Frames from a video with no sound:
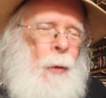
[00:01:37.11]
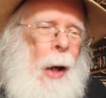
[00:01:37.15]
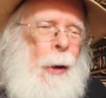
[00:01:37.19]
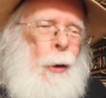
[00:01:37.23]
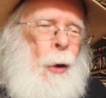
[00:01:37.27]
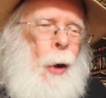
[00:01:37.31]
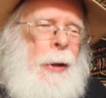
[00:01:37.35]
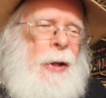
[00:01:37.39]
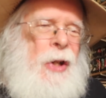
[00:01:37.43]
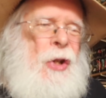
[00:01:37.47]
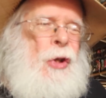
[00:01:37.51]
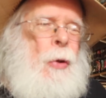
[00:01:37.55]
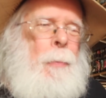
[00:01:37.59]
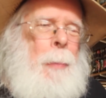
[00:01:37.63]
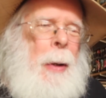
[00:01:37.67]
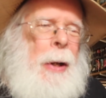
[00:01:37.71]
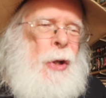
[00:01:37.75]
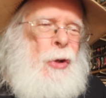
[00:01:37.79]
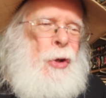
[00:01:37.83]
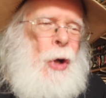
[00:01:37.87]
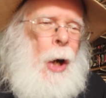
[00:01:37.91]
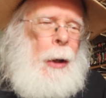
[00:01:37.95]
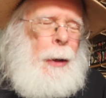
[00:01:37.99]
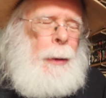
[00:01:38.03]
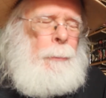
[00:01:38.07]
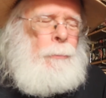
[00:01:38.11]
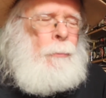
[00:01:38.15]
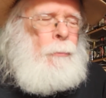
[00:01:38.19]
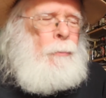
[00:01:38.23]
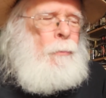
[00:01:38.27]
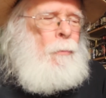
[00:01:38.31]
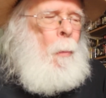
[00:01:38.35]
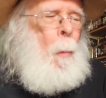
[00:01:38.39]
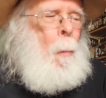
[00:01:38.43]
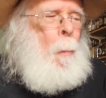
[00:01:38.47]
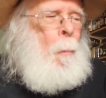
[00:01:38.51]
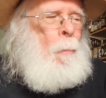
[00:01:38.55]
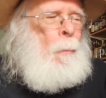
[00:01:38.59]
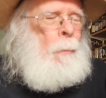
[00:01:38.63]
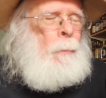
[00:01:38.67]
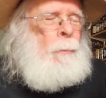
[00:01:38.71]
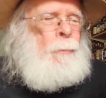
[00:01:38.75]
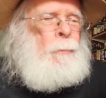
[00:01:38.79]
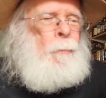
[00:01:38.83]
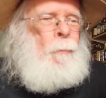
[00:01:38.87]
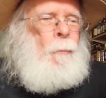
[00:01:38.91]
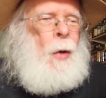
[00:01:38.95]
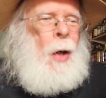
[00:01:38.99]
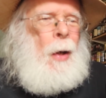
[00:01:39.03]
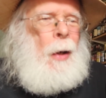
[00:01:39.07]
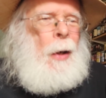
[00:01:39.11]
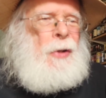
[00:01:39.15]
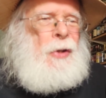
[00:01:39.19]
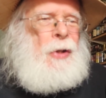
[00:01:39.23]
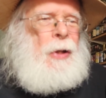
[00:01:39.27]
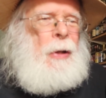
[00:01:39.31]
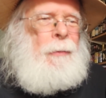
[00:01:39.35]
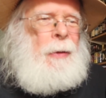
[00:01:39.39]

I call it Easter Bunny chocolate. Let's